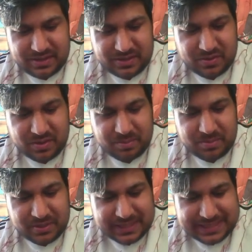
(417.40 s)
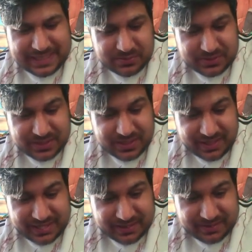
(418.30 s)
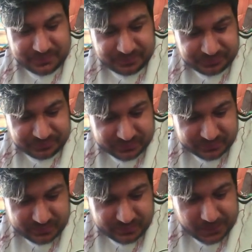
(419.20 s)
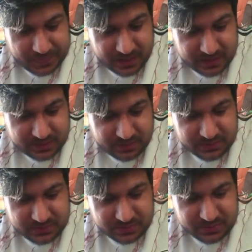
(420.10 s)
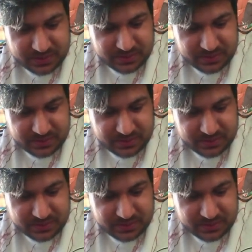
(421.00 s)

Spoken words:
You've got Block and Heal 9. So restores the